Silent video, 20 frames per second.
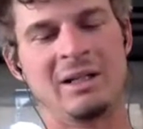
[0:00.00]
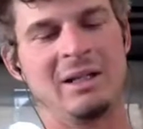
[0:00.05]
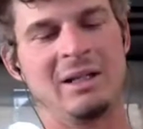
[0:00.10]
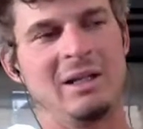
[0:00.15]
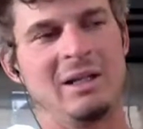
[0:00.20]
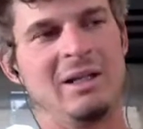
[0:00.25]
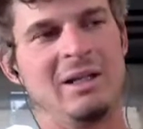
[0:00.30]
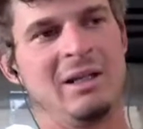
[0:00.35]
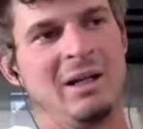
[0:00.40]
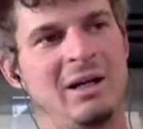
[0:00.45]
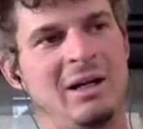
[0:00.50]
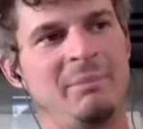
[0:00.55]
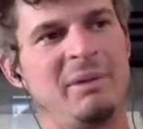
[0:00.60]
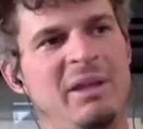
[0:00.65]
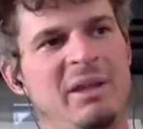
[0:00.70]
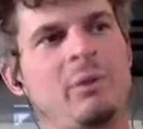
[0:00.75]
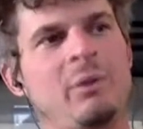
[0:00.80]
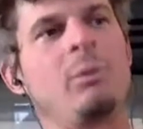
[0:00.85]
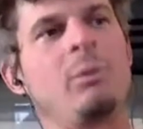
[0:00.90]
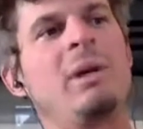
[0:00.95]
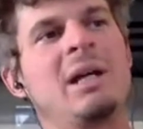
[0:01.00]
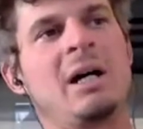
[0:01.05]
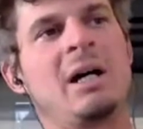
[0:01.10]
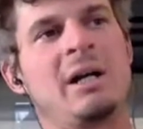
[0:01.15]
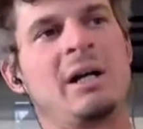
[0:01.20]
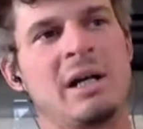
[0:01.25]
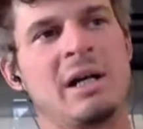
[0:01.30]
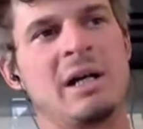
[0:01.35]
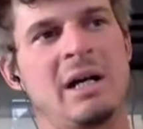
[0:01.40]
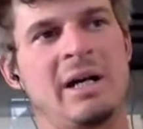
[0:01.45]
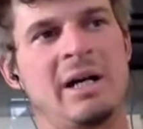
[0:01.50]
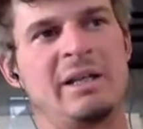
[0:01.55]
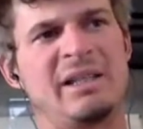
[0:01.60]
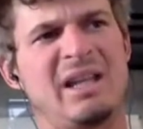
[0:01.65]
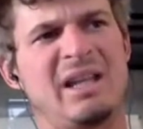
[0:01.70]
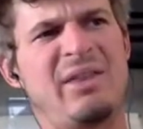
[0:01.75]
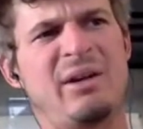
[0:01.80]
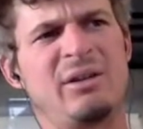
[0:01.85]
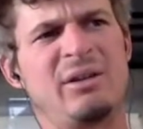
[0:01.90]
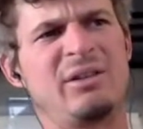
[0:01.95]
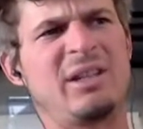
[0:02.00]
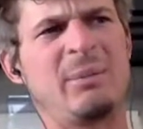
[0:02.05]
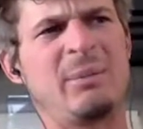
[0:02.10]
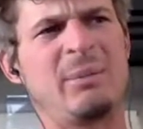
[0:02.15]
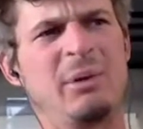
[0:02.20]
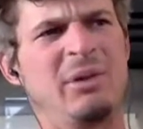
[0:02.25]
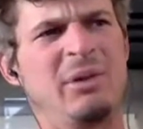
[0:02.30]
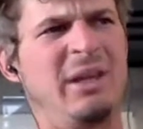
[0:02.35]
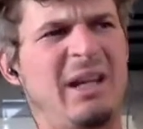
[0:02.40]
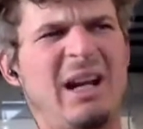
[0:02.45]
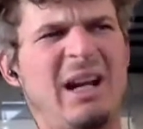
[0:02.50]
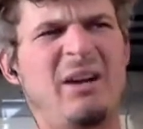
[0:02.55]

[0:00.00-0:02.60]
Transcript: And then the recon guys had their separate thing. I don't